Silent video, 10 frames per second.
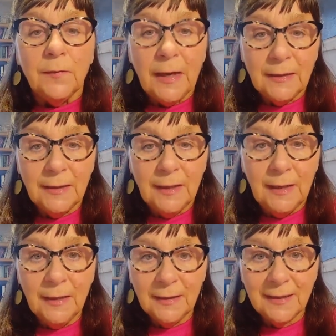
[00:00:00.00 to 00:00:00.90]
That's
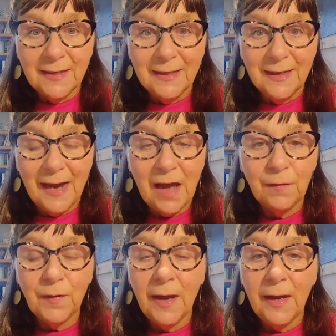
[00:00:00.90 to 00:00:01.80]
it.
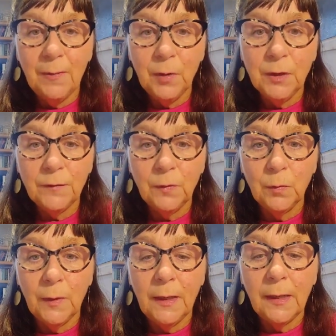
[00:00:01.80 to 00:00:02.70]
Have a beautiful
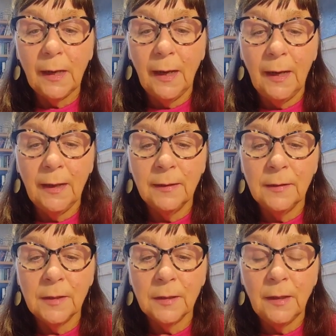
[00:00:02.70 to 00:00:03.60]
week.
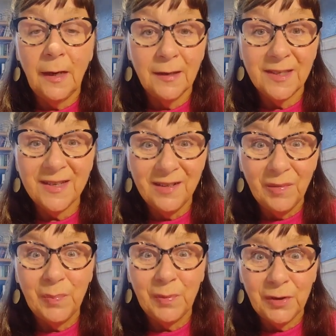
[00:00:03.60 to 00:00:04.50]
And yeah, it's
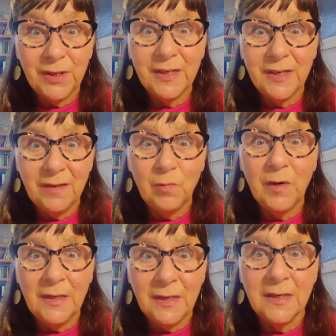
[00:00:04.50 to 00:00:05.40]
still pretty
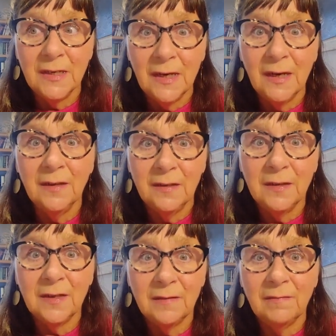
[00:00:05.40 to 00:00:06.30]
windy
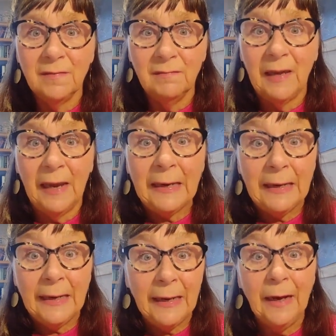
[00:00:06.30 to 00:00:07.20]
and
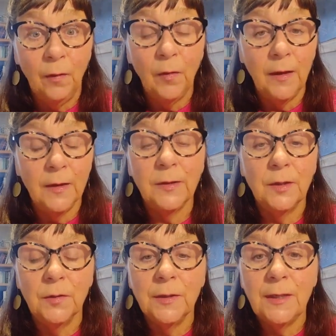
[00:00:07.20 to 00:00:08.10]
gaily out there.
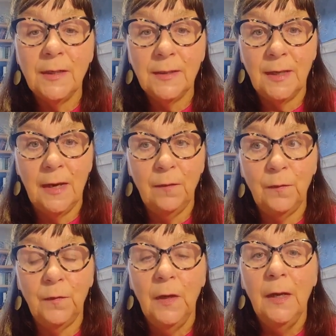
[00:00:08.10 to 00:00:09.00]
So stay
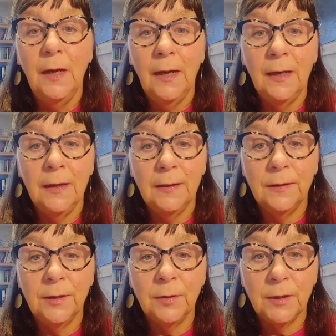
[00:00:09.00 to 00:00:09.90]
safe
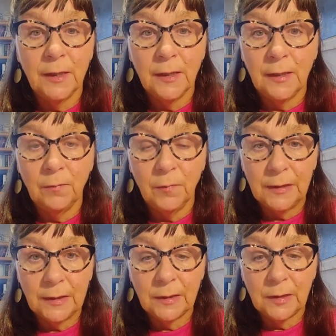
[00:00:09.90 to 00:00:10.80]
and don't take any
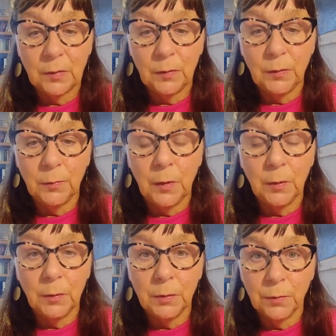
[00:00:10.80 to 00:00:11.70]
risks on the
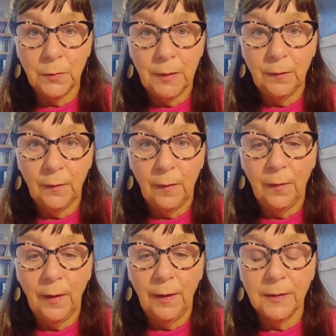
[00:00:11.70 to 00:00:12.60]
road or anything like
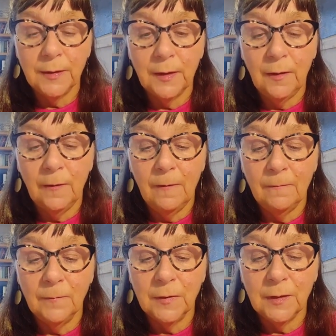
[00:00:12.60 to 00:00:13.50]
that.
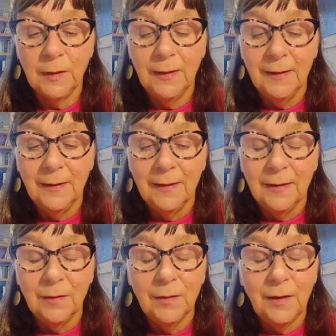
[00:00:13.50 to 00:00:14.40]
And
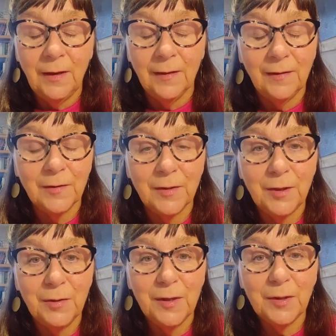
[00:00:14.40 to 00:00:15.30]
yeah, I'll
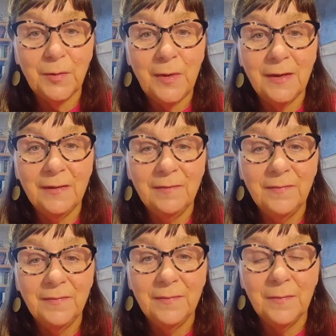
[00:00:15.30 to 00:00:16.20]
see you next week.
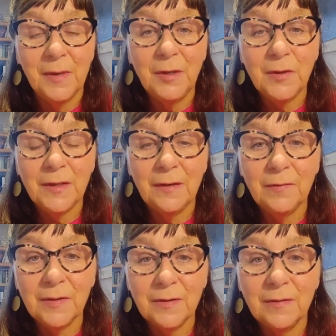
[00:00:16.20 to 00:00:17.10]
Mind
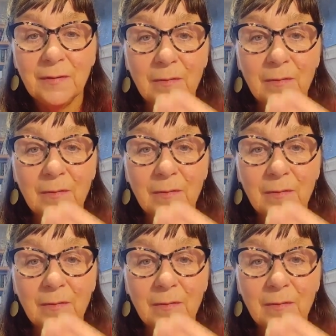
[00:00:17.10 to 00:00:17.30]
yourselves.